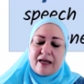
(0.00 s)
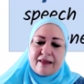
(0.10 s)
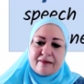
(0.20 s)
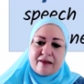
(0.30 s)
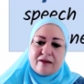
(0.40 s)

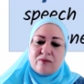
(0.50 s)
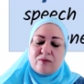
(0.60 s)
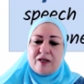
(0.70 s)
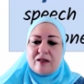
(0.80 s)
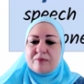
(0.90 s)
and then
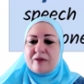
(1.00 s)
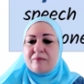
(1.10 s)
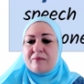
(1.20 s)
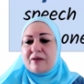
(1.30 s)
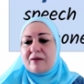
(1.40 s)
we help
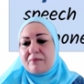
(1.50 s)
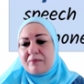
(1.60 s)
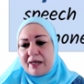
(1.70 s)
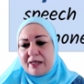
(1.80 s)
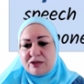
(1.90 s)
them
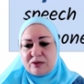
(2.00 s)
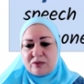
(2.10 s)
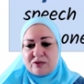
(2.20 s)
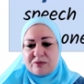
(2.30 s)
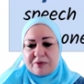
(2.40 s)
match
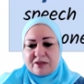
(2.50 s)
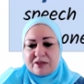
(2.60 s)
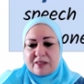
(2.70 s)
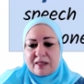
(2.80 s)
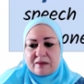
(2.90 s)
those speech
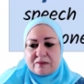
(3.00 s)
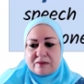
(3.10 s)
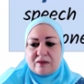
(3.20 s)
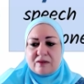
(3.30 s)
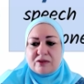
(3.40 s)

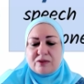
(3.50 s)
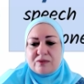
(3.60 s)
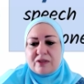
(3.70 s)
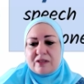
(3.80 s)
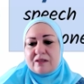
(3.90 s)
sounds
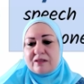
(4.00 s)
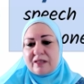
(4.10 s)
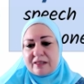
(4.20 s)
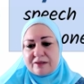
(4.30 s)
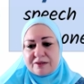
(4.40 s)
to the
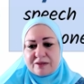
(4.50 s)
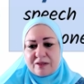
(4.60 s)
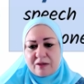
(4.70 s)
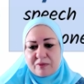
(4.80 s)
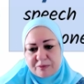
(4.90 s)
letters
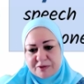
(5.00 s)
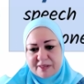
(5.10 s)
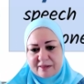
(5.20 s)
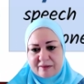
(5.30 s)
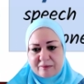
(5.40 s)
that
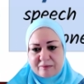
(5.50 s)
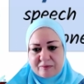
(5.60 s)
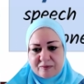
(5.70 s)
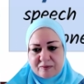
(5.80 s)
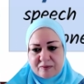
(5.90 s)
represent them.
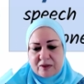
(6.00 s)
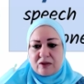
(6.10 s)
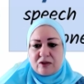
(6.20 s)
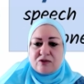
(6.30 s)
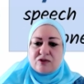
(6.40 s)

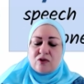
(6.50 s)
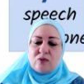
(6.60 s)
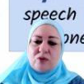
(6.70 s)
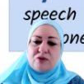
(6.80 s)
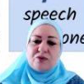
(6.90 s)
So
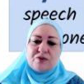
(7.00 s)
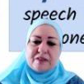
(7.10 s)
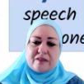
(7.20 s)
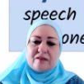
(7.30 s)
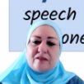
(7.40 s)
when you
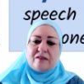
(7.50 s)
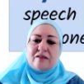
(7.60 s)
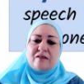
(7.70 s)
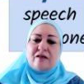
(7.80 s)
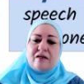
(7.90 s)

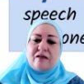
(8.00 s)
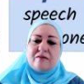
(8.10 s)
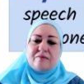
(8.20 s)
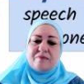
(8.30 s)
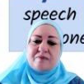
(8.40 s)
see
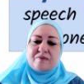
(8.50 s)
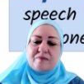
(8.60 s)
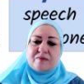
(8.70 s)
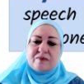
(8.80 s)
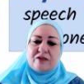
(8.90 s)
the
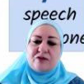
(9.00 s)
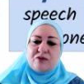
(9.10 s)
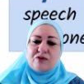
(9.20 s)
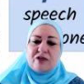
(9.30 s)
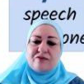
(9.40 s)

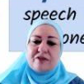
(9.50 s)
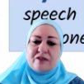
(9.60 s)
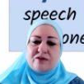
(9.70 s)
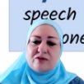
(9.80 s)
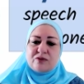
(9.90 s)
use of
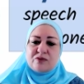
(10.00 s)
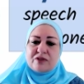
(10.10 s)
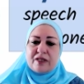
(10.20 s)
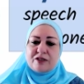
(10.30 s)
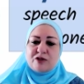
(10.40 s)
these two
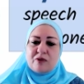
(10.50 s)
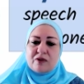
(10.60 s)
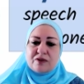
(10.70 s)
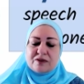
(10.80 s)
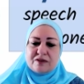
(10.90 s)
slash
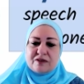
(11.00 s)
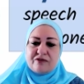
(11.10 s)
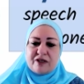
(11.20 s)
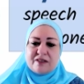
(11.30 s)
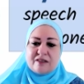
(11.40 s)
marks, there's a
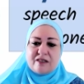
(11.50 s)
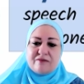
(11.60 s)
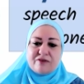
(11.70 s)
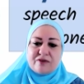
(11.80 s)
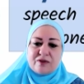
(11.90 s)
fancy
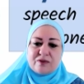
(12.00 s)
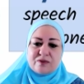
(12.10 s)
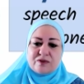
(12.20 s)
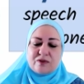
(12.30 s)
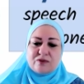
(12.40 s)
name for
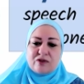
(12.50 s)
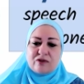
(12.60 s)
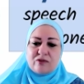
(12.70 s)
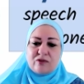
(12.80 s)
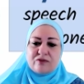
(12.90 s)
those. Those
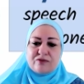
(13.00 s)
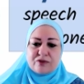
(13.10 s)
are called